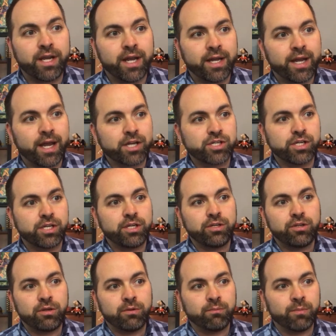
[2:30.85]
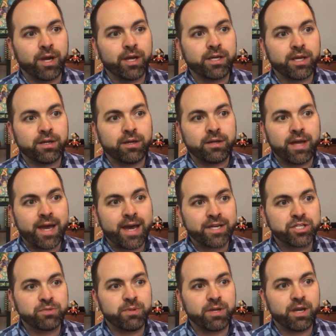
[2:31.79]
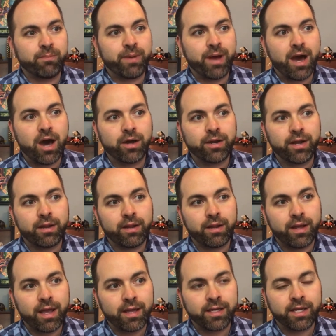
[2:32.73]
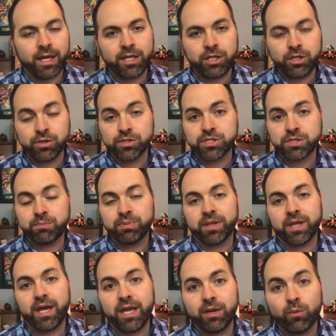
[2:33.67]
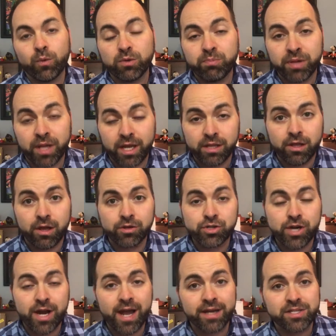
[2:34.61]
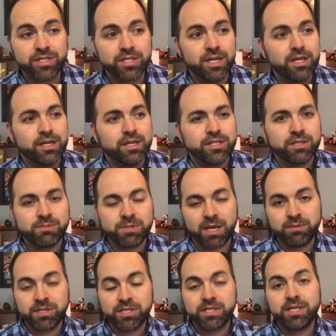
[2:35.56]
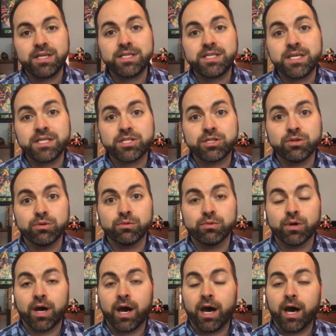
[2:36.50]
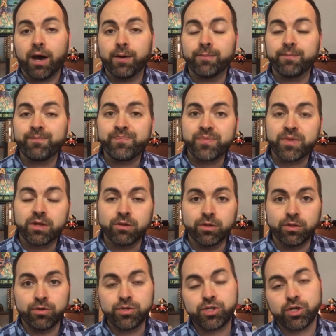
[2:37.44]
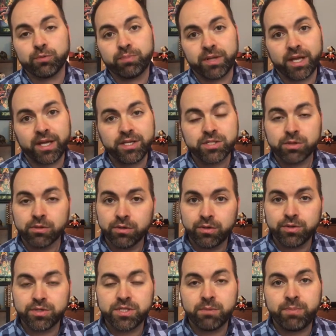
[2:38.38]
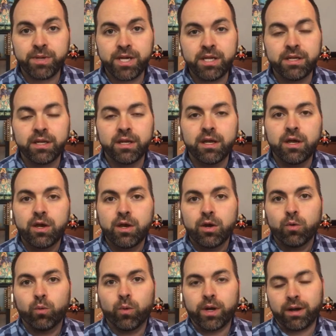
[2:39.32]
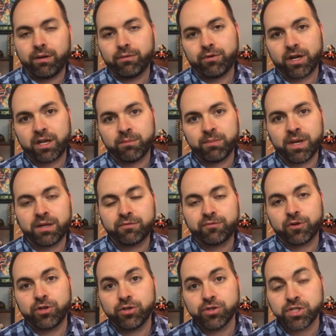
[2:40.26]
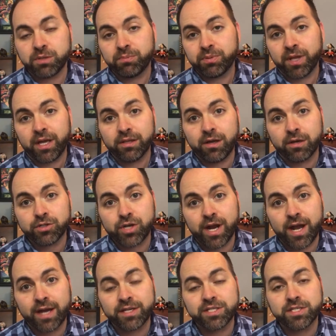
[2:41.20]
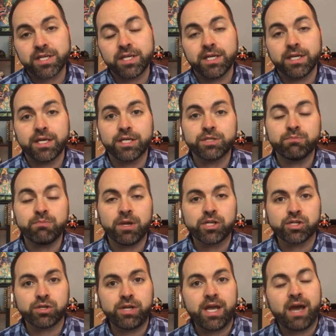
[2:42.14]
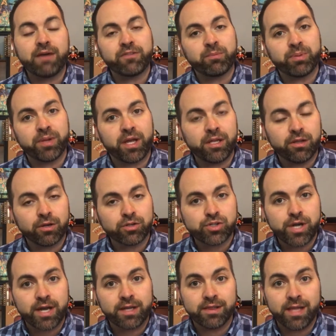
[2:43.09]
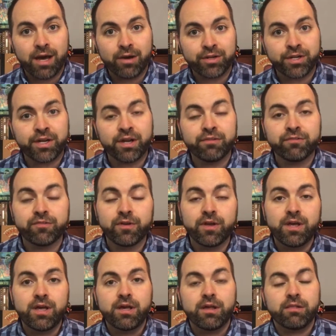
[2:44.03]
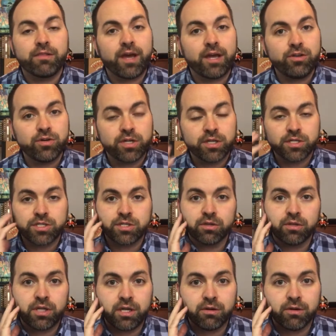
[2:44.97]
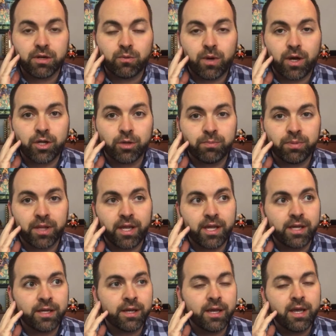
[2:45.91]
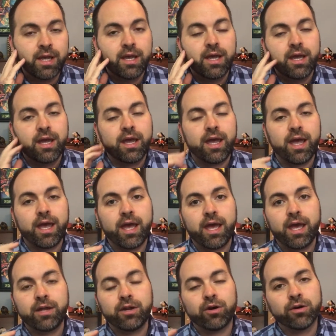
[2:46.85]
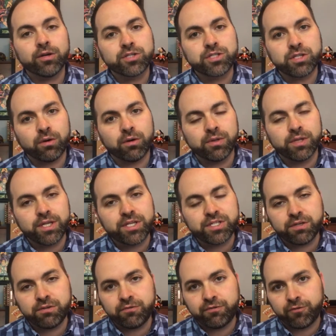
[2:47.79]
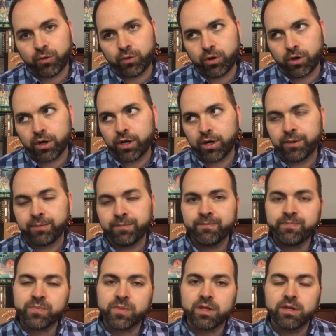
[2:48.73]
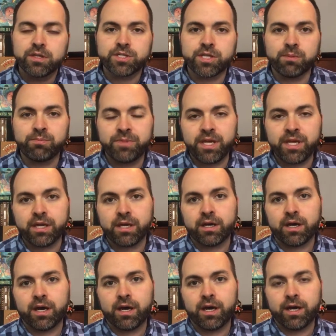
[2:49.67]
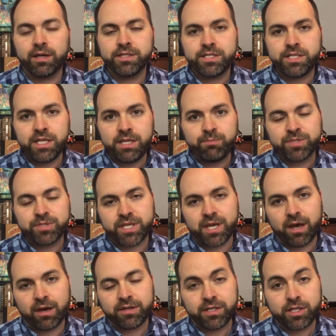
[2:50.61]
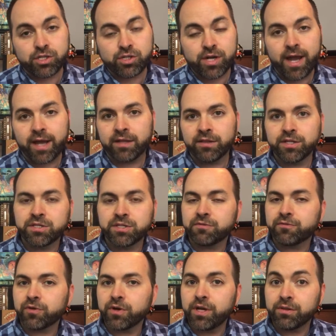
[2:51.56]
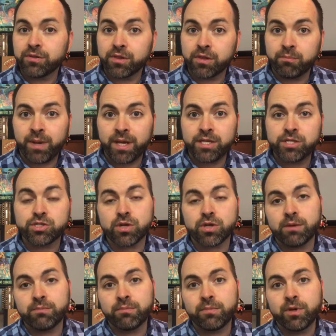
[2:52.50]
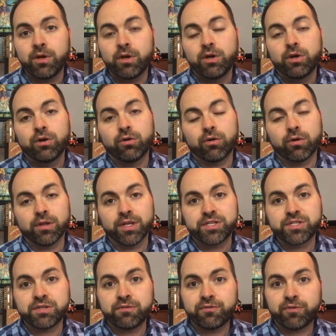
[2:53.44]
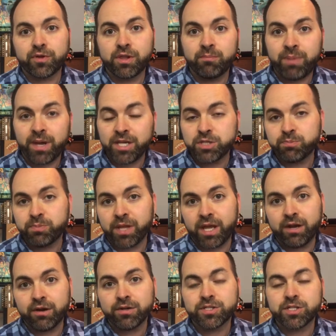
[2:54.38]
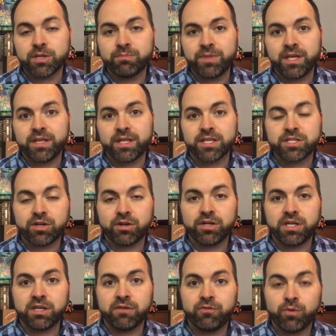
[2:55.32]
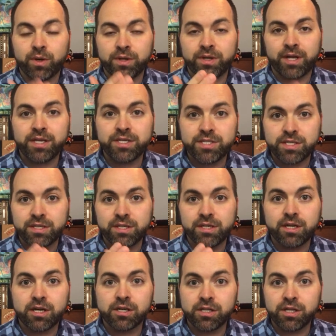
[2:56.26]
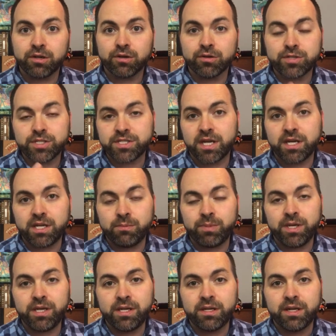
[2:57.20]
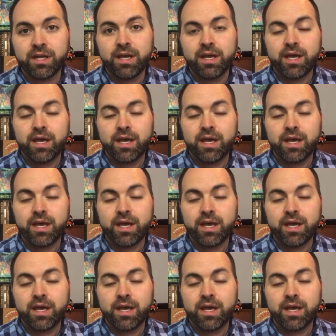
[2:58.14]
And actually, Mike asked me about getting used to playing with play-along tracks. Sometimes it's easy to lose your place or lose the beat. What I would recommend for using play-along tracks is make sure you have the play-along track loud enough that you can still hear it while you're playing. And also listen for something, a deep sound in the track. Listen for either the bass drum or listen for the bass player, something that's going to give you a nice, clear, steady beat.